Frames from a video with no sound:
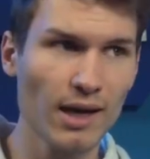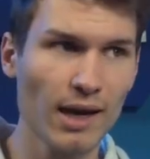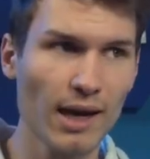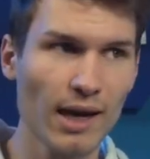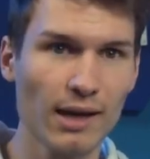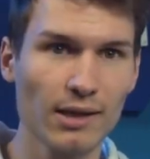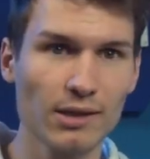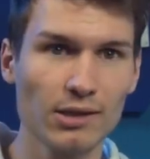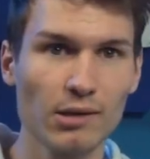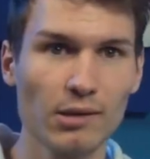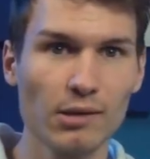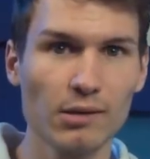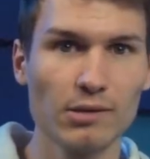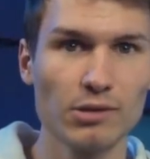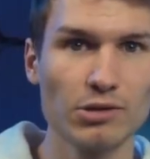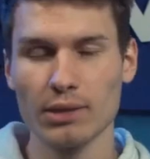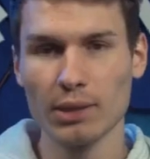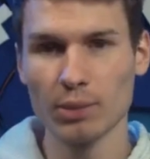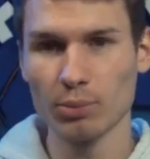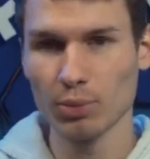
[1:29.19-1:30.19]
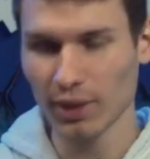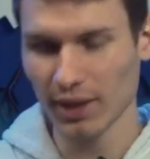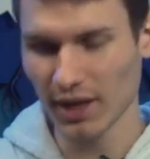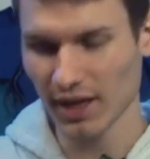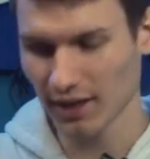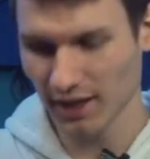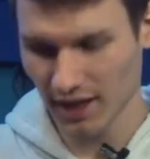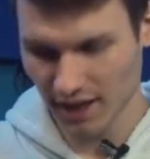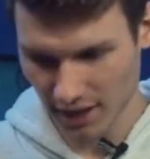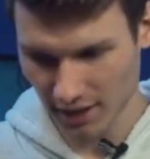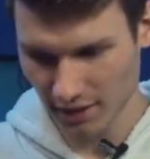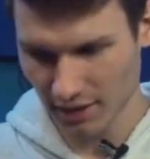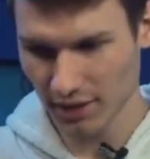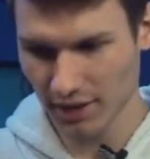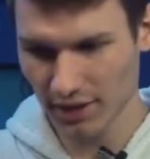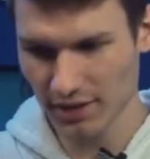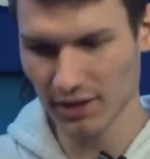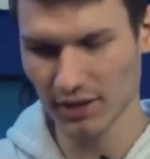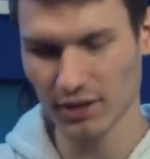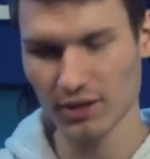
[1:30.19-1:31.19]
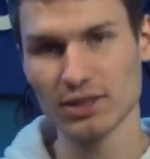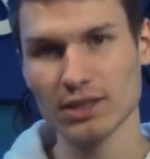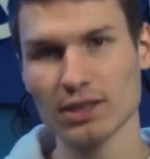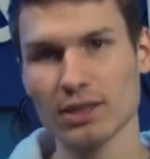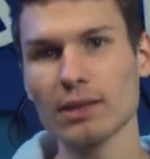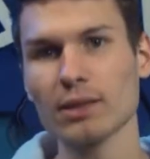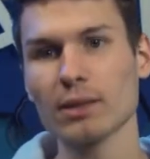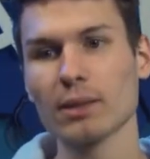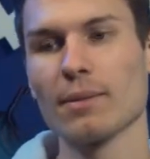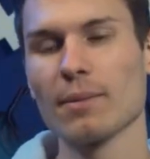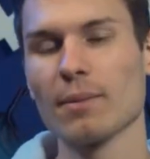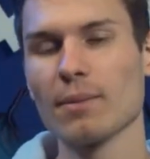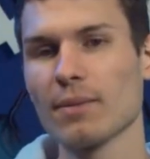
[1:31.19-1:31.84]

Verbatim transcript: and someone has actually succeeded.